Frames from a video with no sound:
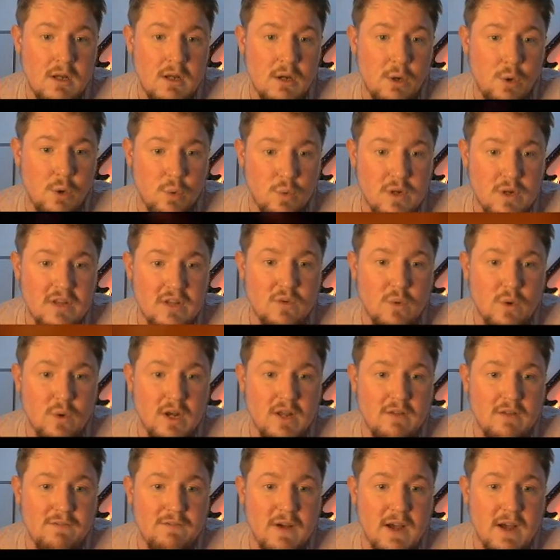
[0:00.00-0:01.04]
Only
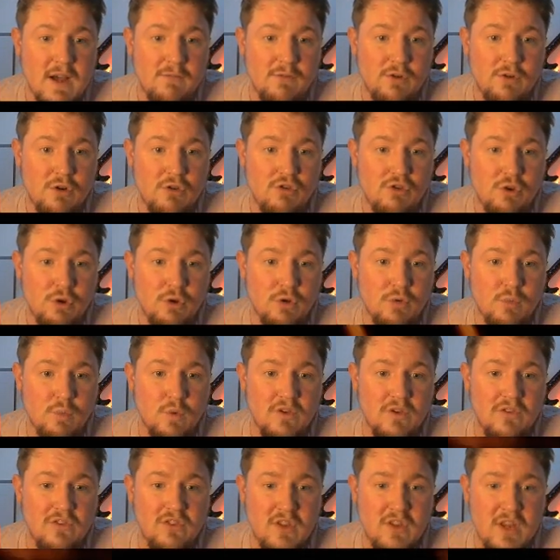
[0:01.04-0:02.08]
25 years old. We've
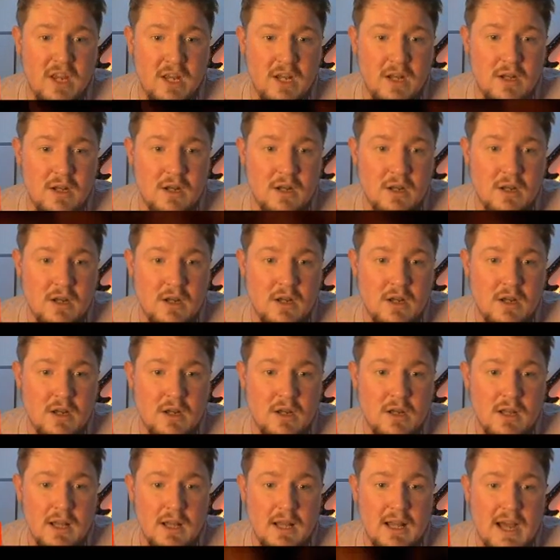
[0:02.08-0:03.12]
seen
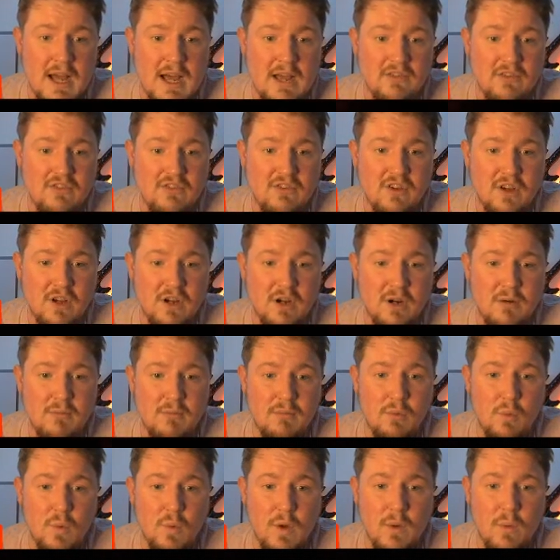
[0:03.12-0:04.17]
last year,
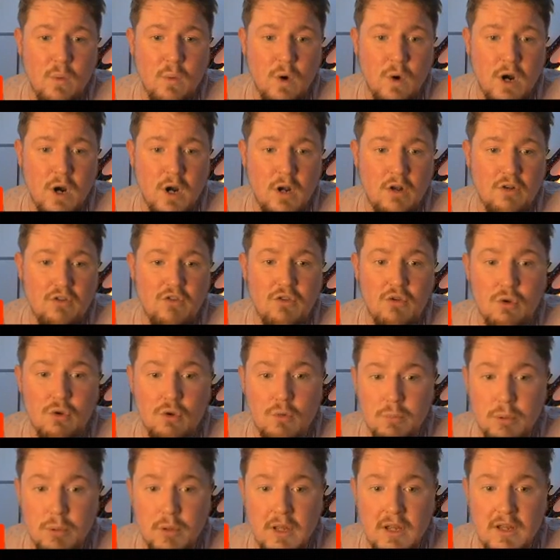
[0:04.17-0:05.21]
we weren't too
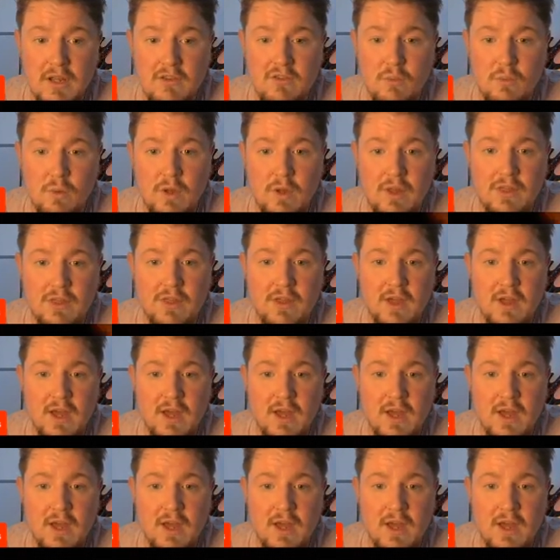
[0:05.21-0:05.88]
pleased with